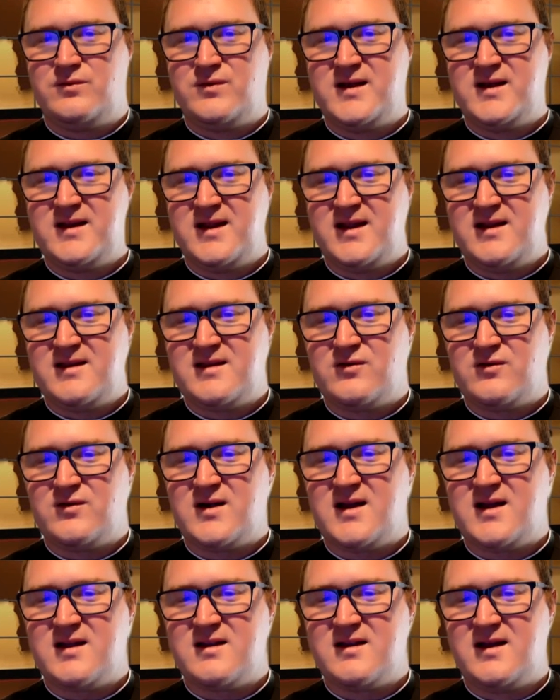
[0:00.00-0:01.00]
We need to
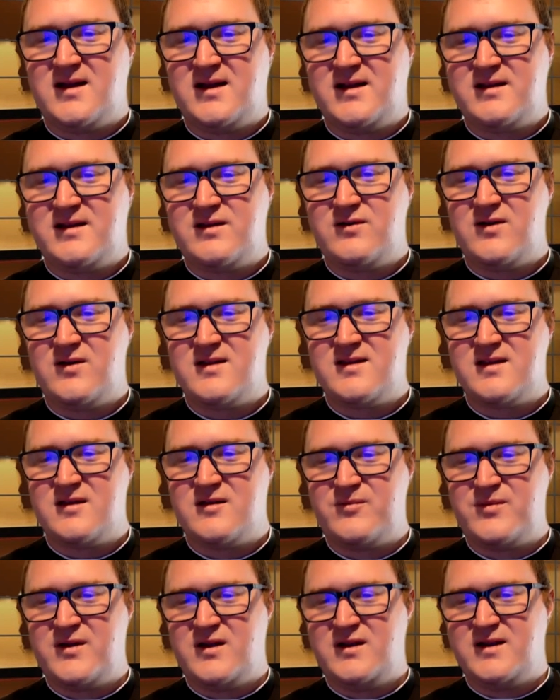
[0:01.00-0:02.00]
recognize who has the
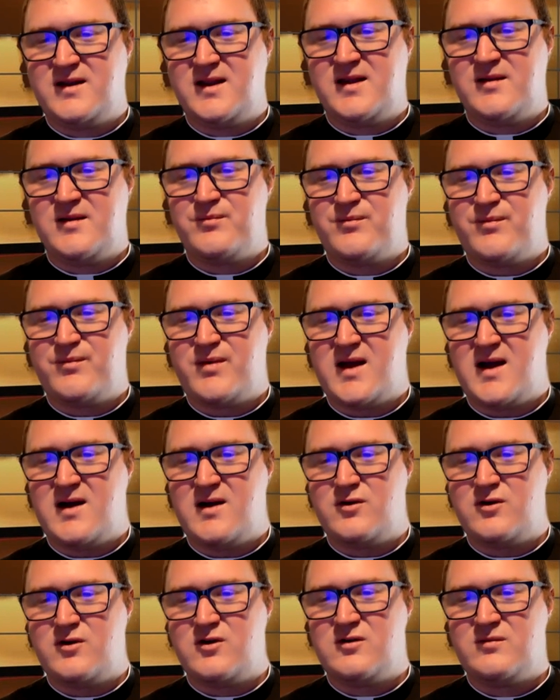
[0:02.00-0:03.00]
ability,
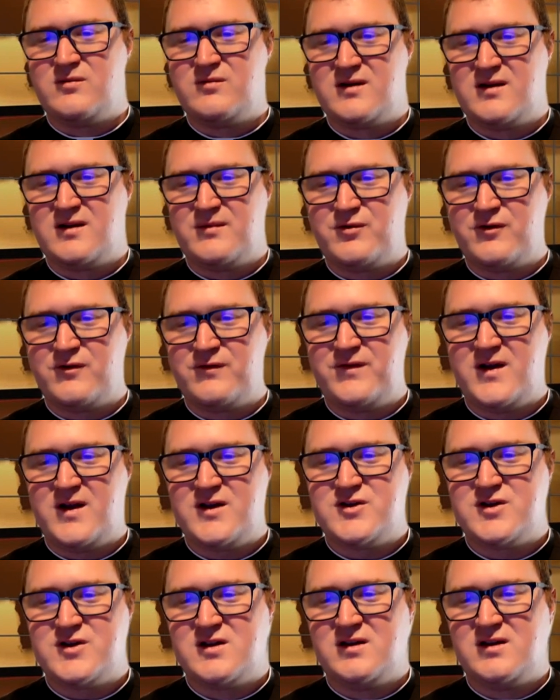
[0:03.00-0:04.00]
power, the
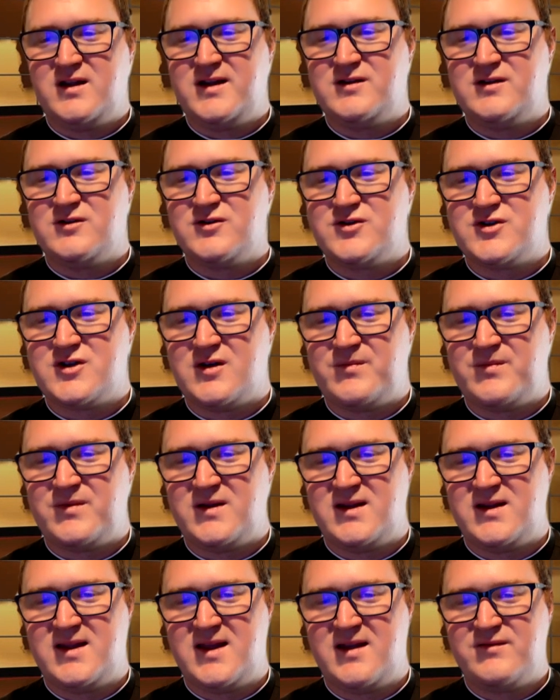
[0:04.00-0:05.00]
perfection, leadership,
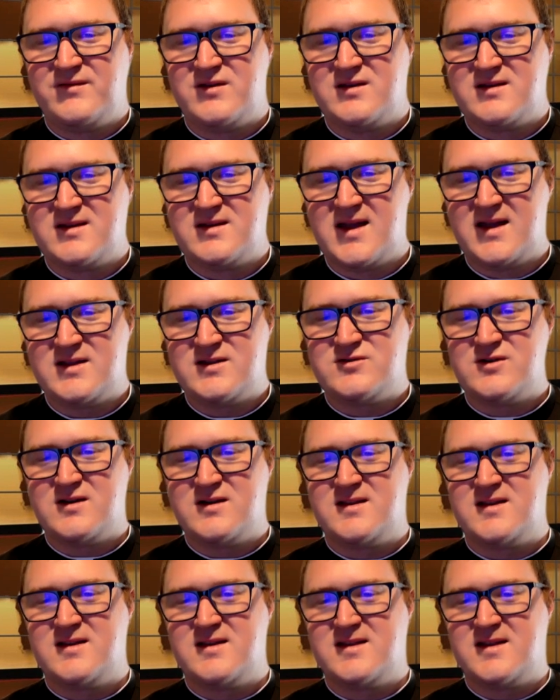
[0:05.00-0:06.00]
and have that
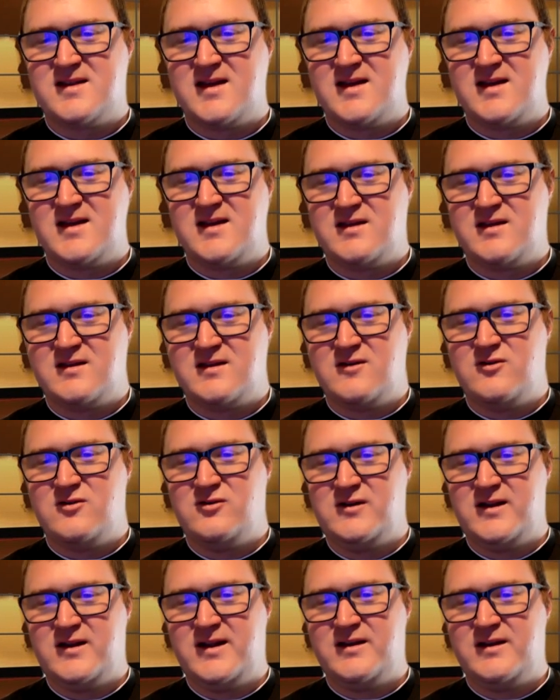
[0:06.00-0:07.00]
trust to say,
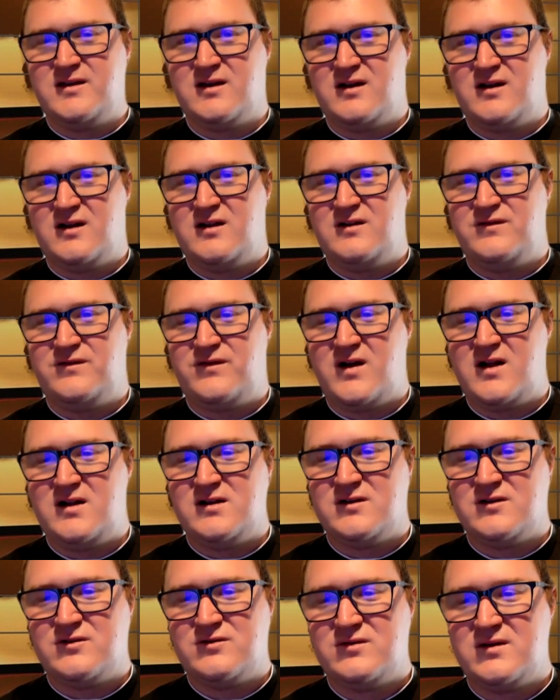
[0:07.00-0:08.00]
You lead, I'll
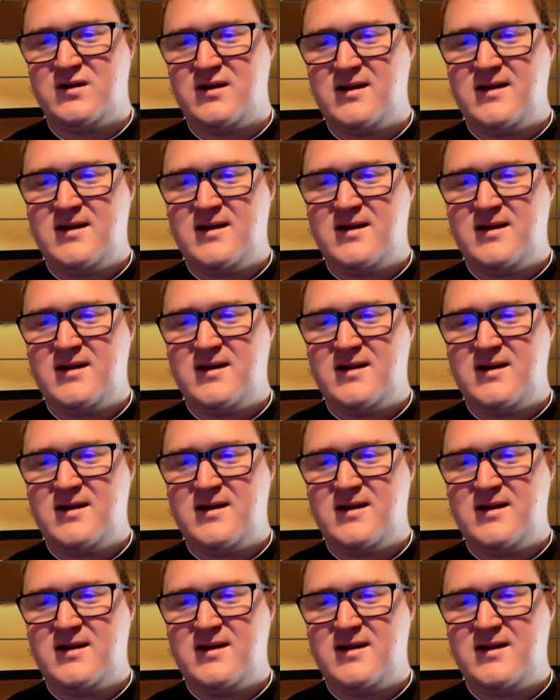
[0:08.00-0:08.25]
follow.